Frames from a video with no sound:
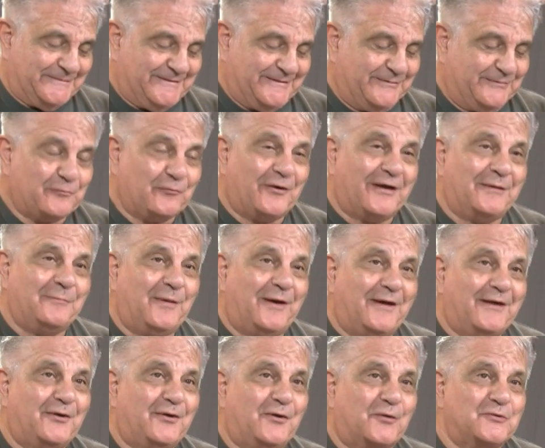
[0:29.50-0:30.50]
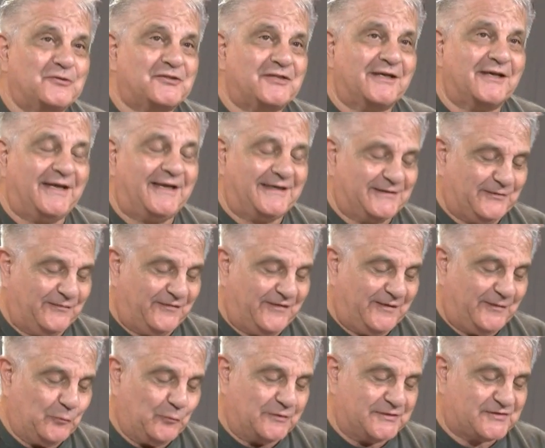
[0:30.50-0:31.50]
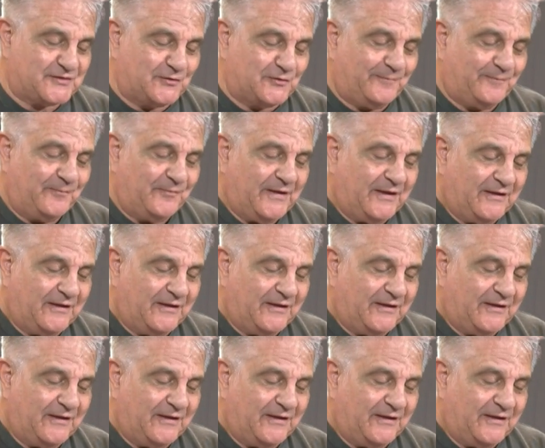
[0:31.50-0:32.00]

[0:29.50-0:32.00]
Ron Mata hosting Activate Worcester.